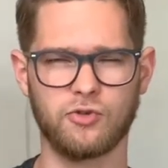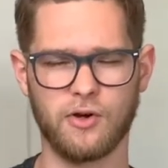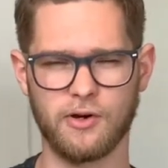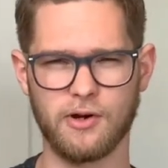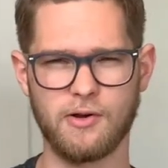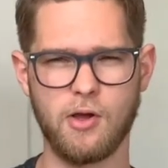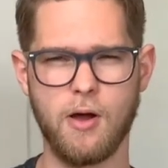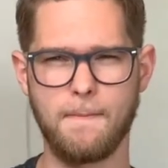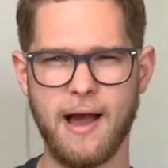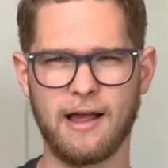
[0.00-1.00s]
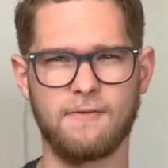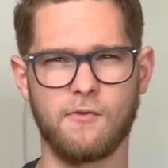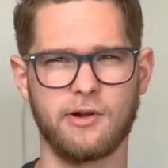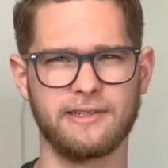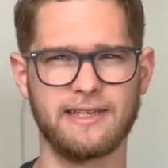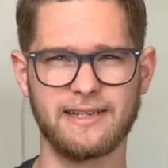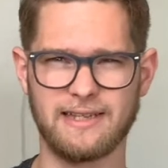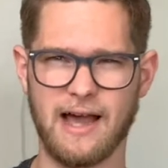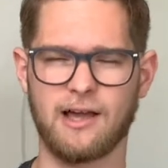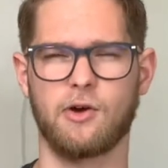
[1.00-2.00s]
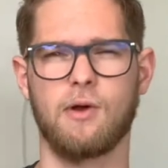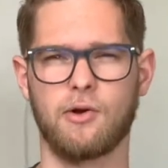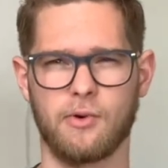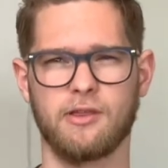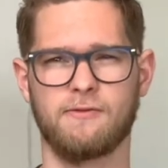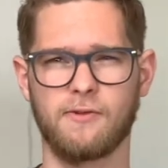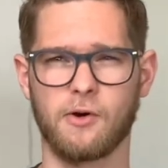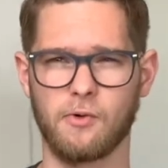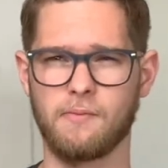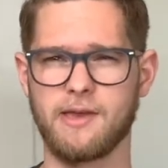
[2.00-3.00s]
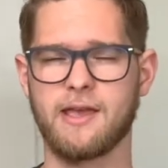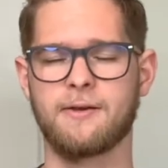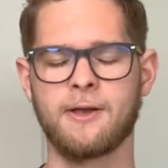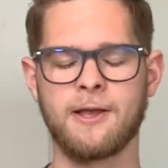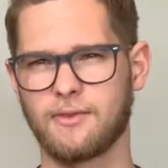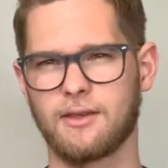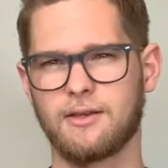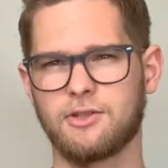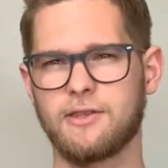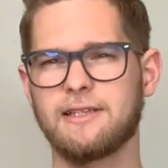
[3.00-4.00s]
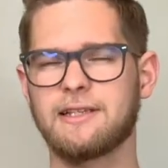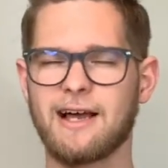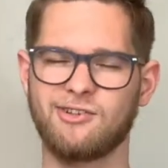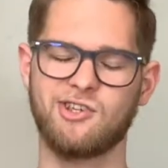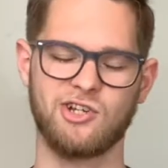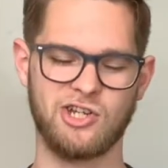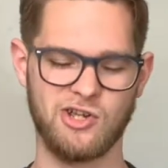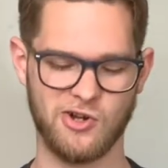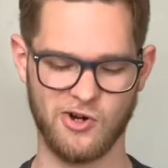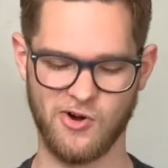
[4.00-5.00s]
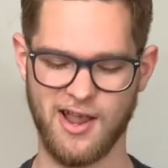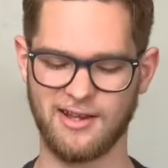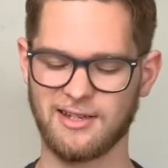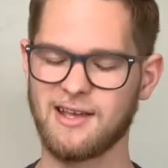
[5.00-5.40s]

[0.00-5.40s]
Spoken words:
or a back and forth zigzag around where the fur will be. So this allows you to create